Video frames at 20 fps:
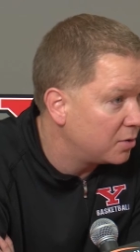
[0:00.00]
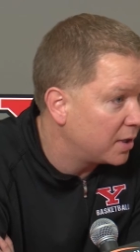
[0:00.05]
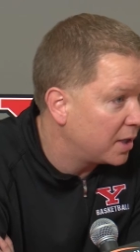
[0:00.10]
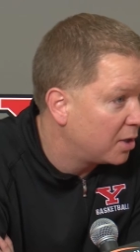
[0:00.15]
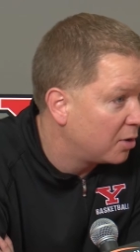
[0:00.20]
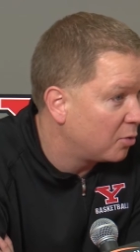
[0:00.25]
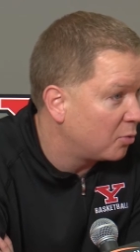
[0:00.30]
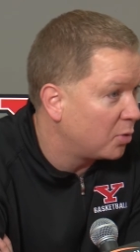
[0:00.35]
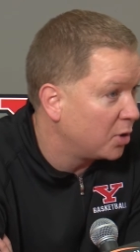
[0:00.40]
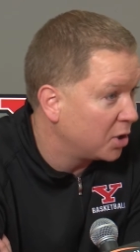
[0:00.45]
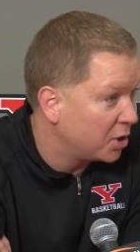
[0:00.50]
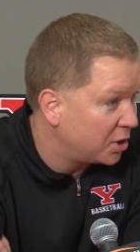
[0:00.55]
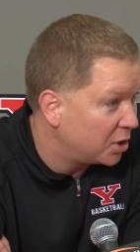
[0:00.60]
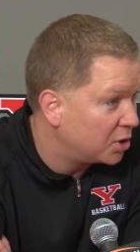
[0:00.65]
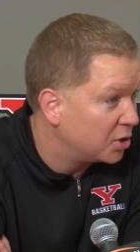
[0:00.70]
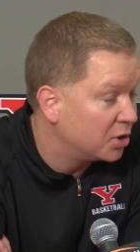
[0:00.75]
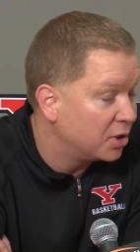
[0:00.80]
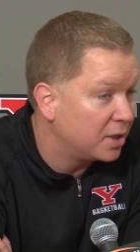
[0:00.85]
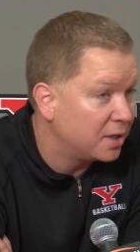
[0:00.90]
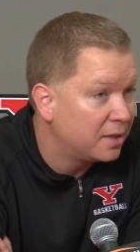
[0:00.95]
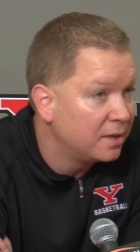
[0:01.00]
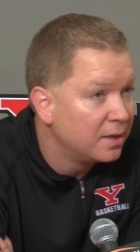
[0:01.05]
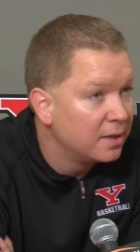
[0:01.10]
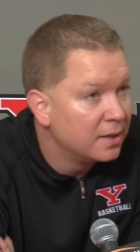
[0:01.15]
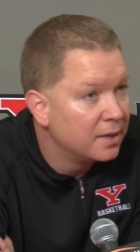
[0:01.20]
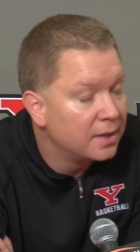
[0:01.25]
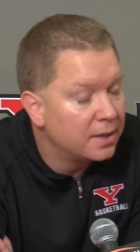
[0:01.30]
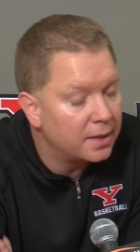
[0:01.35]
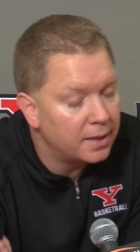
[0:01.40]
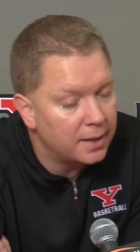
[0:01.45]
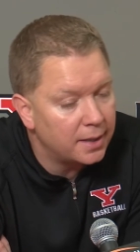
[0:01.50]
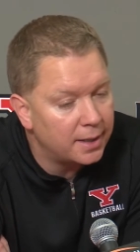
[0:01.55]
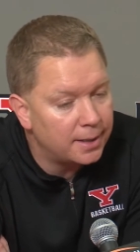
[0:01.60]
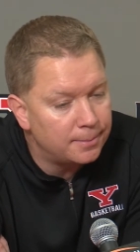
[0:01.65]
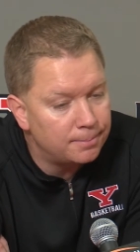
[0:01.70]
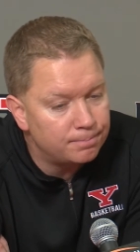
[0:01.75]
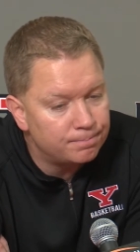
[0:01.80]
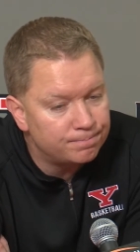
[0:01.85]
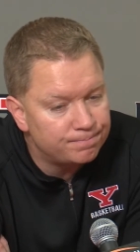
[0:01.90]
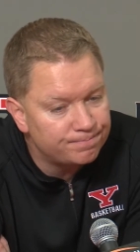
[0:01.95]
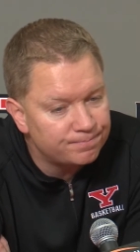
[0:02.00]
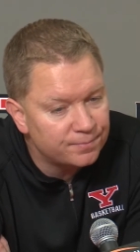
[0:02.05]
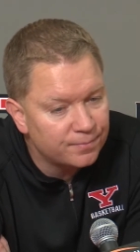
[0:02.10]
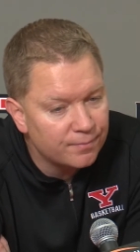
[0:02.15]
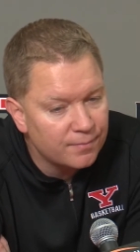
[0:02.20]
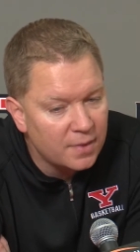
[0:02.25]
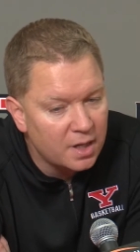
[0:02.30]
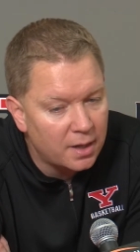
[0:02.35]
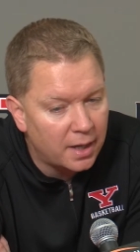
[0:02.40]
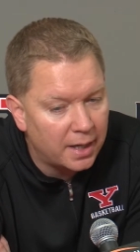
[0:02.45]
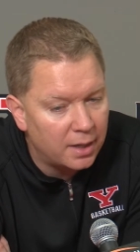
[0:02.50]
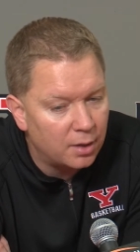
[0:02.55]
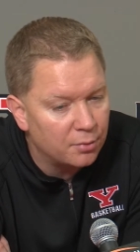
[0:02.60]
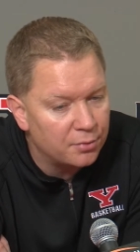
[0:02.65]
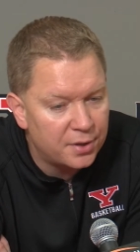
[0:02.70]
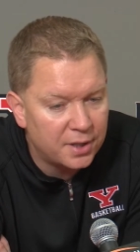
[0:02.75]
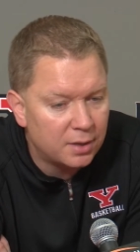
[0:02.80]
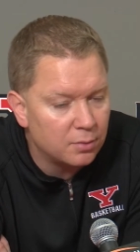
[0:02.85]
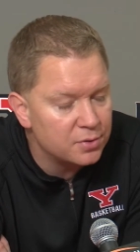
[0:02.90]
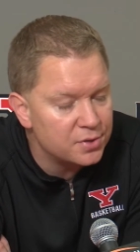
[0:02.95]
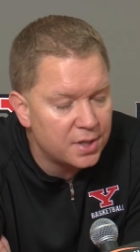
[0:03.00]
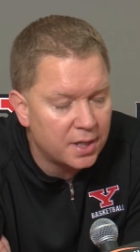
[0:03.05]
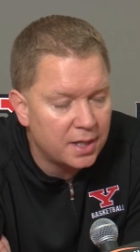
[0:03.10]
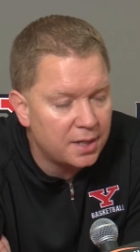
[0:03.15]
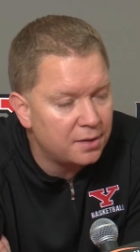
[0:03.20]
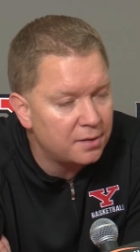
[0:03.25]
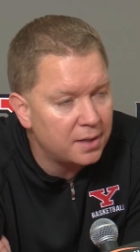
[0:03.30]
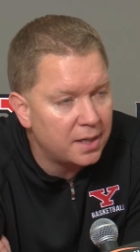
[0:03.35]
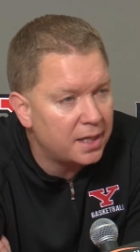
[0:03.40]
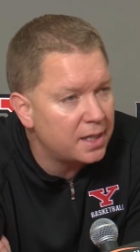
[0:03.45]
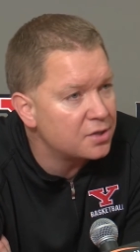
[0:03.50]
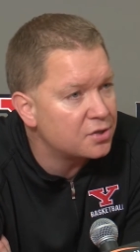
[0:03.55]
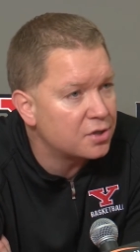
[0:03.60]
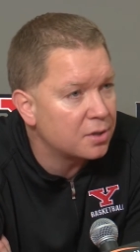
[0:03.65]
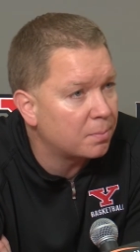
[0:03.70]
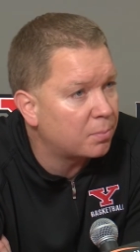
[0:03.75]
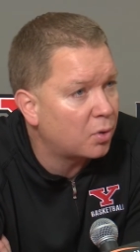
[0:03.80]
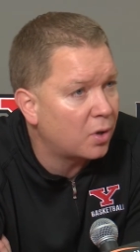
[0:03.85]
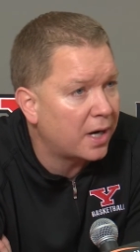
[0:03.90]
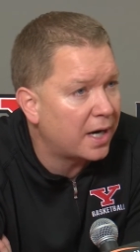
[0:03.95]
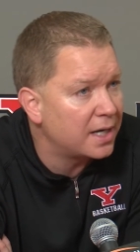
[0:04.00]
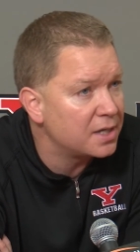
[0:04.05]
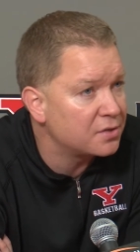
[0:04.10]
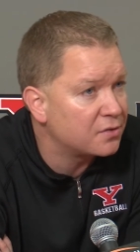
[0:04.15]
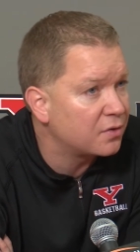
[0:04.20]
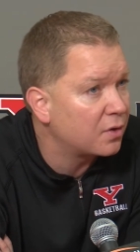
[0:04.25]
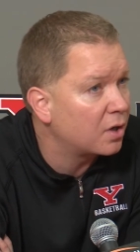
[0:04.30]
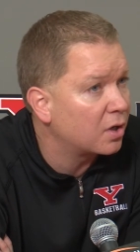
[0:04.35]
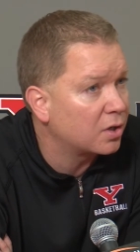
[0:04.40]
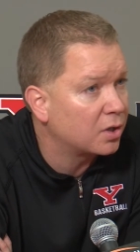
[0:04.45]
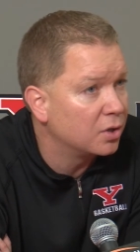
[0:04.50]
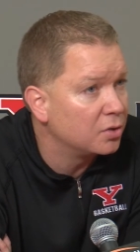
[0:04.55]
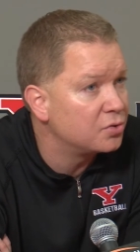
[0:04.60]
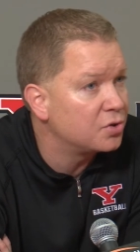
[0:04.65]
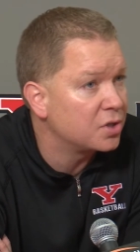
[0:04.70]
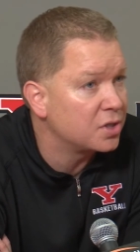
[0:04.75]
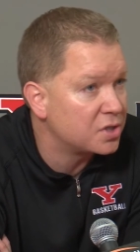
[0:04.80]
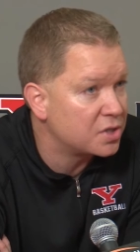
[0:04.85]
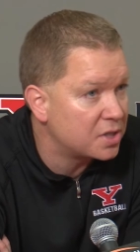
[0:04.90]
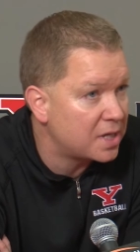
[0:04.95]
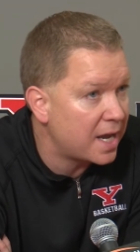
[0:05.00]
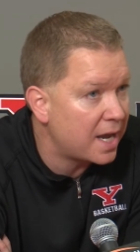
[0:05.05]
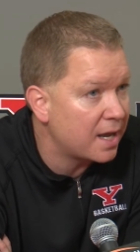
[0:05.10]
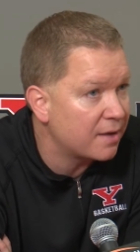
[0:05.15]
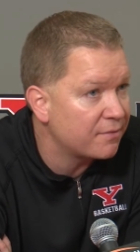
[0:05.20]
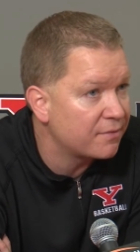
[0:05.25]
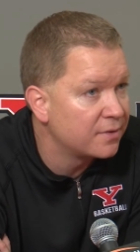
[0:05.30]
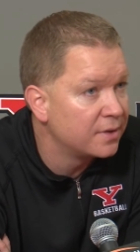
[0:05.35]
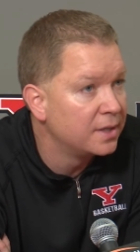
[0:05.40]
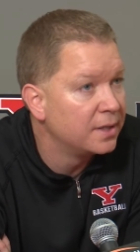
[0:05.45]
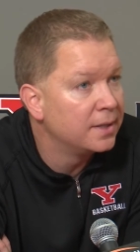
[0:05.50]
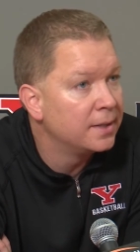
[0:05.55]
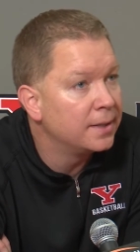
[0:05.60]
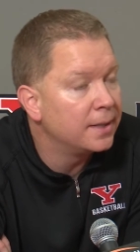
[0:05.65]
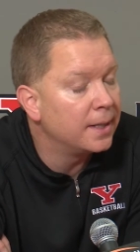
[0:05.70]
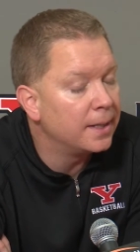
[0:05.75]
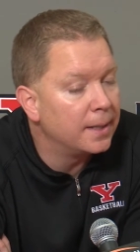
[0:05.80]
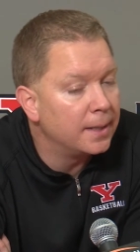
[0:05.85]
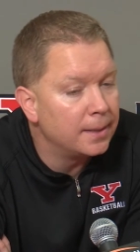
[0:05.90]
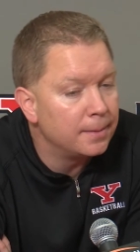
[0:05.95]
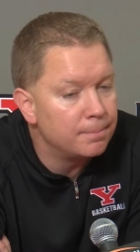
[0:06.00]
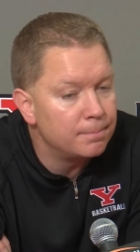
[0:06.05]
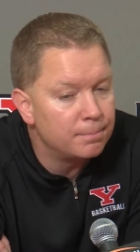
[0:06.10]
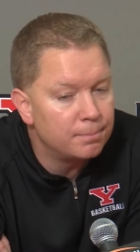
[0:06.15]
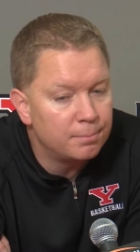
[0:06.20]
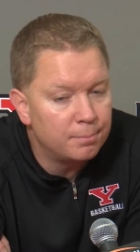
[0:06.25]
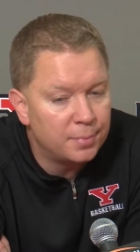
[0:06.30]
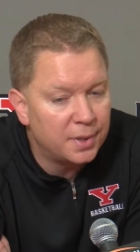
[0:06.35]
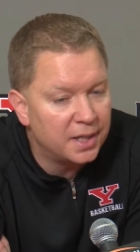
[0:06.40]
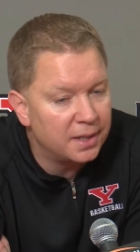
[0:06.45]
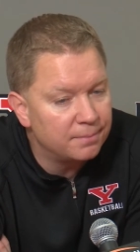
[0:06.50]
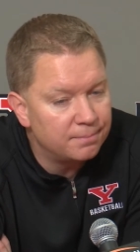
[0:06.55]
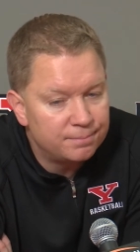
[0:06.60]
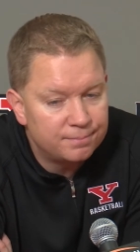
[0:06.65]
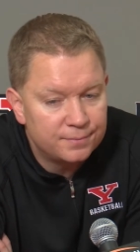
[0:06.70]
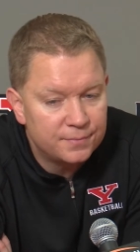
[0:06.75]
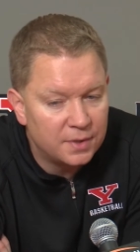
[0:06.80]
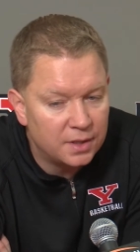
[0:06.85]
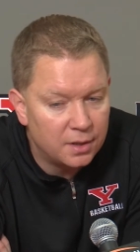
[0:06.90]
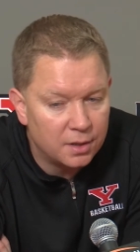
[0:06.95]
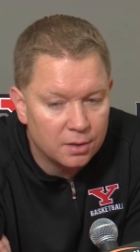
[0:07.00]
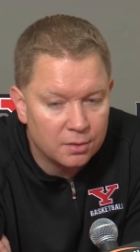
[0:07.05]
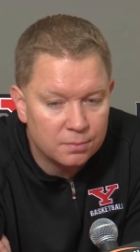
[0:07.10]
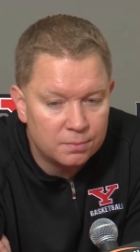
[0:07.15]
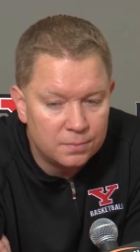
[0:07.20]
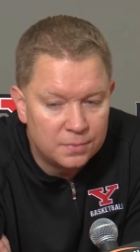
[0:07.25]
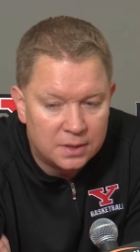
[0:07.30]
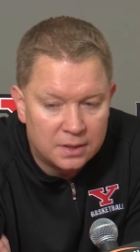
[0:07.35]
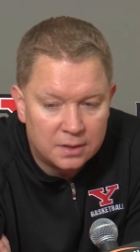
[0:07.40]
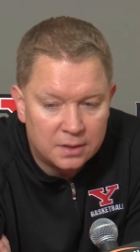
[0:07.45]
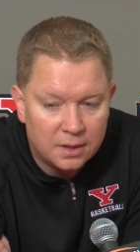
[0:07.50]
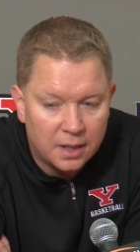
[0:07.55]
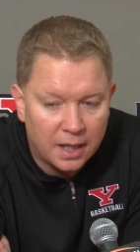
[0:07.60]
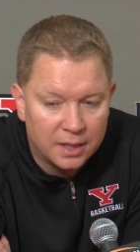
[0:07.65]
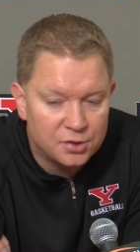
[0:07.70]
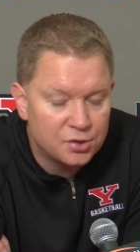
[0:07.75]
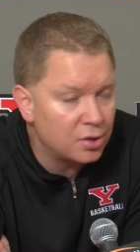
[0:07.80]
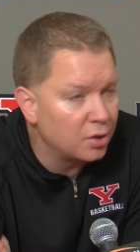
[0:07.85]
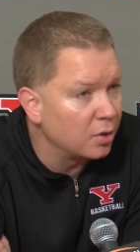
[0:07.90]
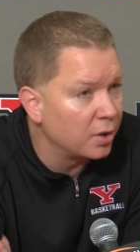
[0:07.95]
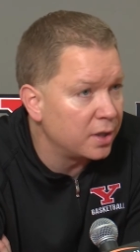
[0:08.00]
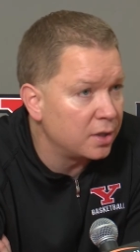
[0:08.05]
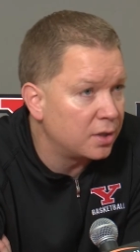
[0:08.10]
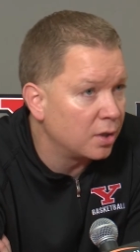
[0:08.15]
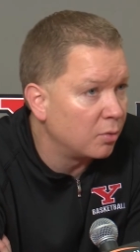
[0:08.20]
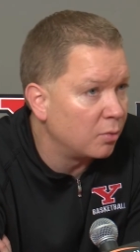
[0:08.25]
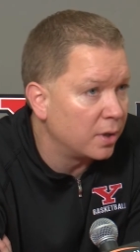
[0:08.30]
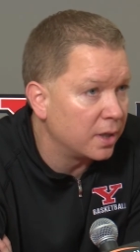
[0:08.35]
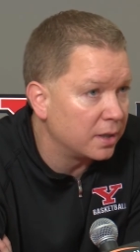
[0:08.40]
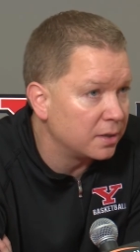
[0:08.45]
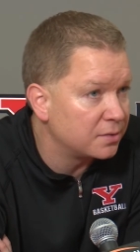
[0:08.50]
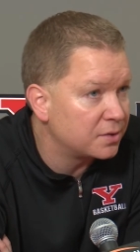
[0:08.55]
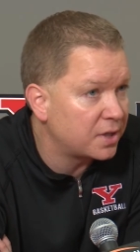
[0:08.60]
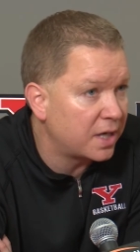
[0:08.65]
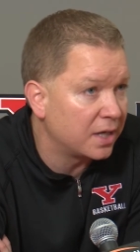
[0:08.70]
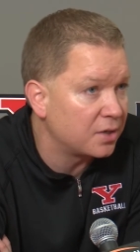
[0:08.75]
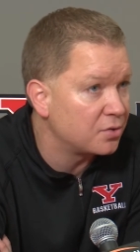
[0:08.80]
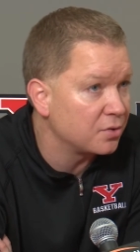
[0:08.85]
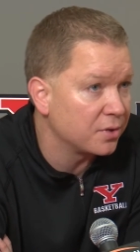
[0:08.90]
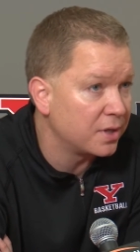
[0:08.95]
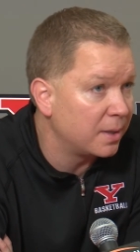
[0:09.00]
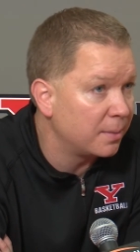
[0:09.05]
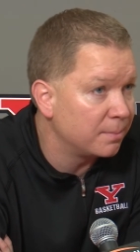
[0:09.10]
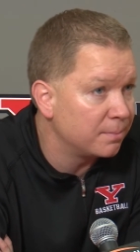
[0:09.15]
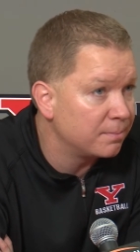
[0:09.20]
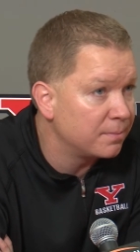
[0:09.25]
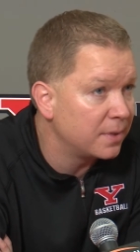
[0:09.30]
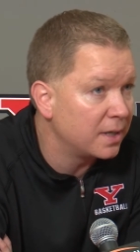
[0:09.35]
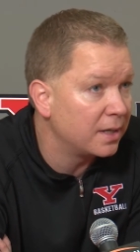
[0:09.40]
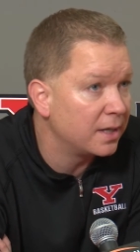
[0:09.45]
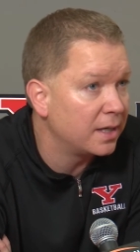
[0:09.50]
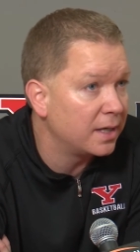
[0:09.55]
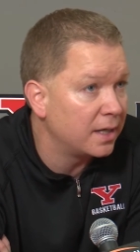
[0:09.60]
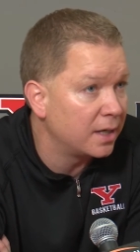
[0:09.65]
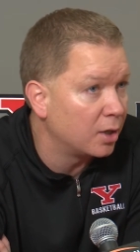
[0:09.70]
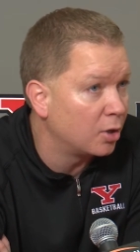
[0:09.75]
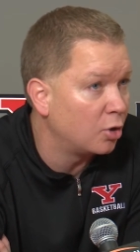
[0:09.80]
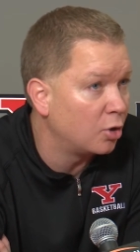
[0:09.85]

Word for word: they were really good. Um, I don't think it was any any surprise for our coaching staff. Um, but you know, I certainly don't want to schedule them uh, in a